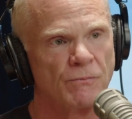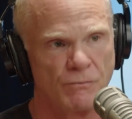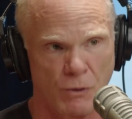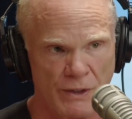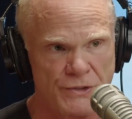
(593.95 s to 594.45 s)

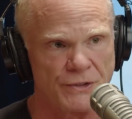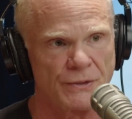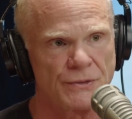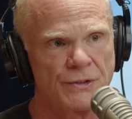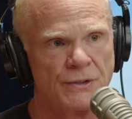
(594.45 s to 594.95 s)
For
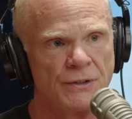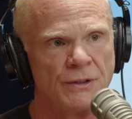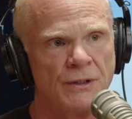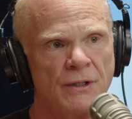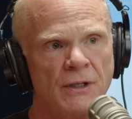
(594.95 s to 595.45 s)
instance,
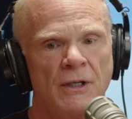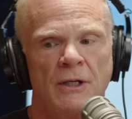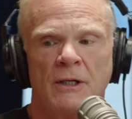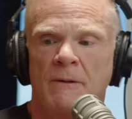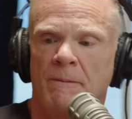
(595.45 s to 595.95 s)

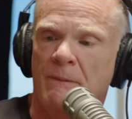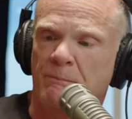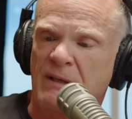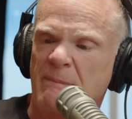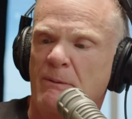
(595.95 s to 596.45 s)
The
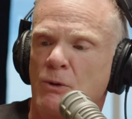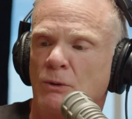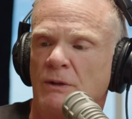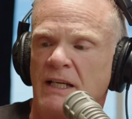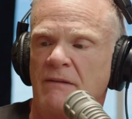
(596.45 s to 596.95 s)
people who
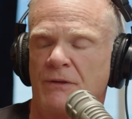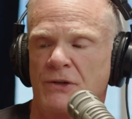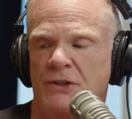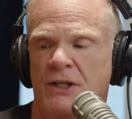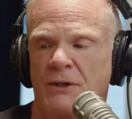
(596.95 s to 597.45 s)
leave
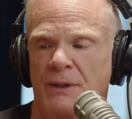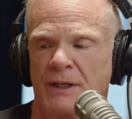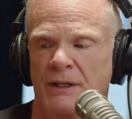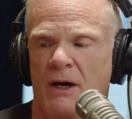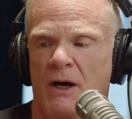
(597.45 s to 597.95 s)
this hearing